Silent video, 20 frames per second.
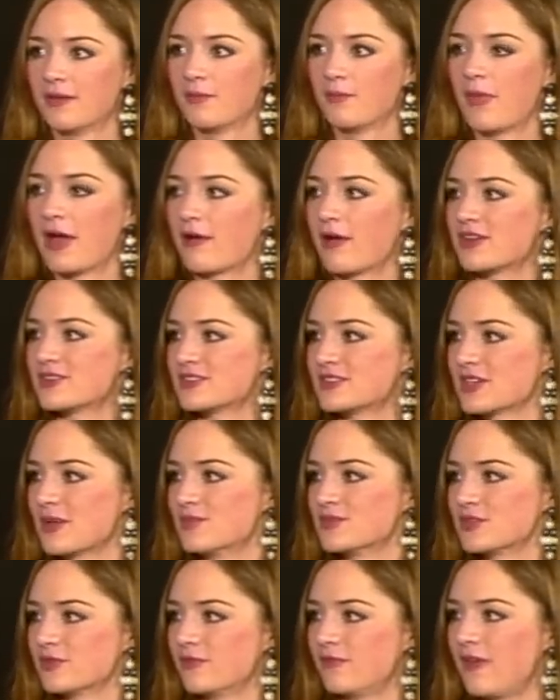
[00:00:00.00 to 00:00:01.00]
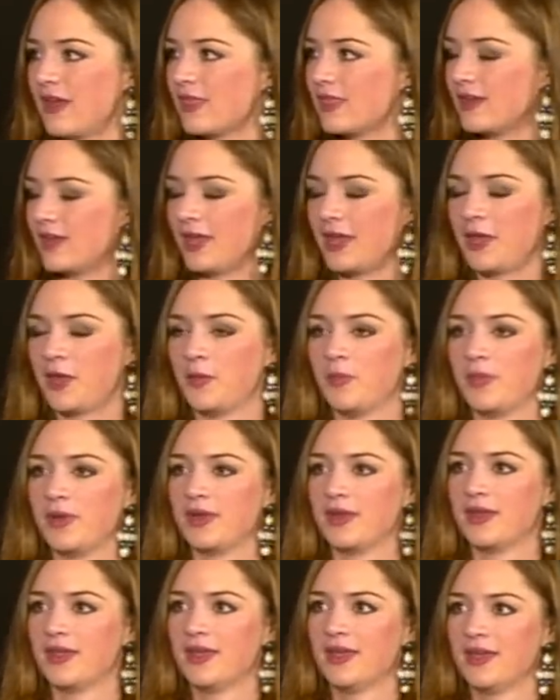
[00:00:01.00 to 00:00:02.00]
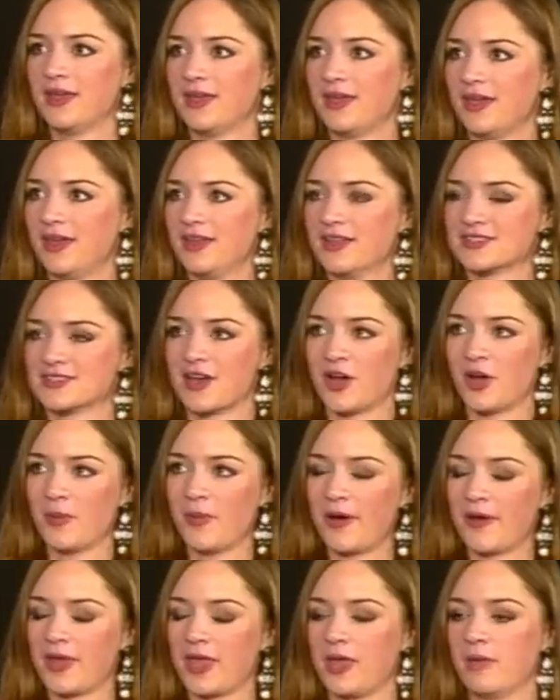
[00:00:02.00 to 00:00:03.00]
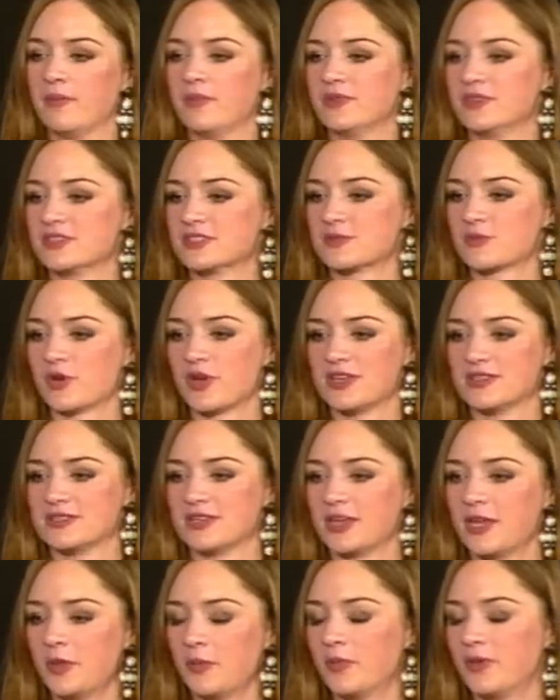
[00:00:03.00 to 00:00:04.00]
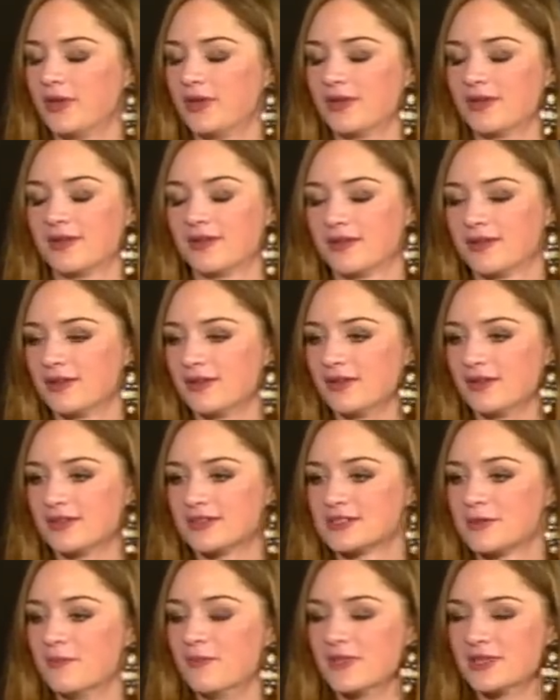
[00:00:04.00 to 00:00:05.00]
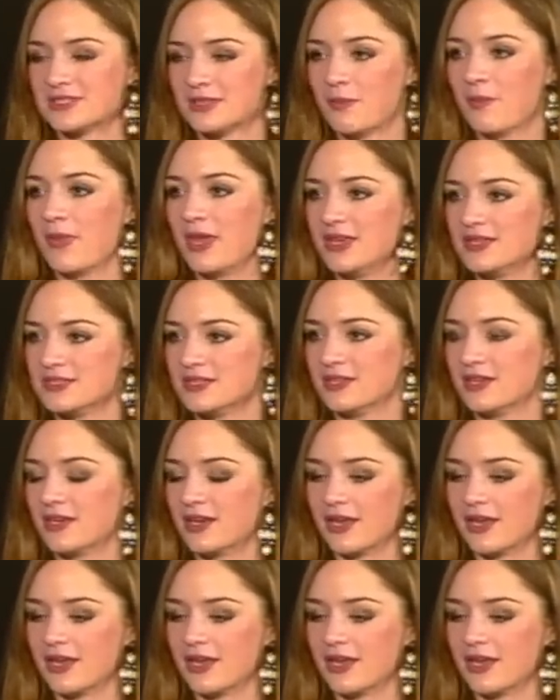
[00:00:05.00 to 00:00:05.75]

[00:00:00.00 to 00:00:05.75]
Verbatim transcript: my righteousness comes through faith in Him, and and it's all about Him and just praising Him, and it's it's amazing.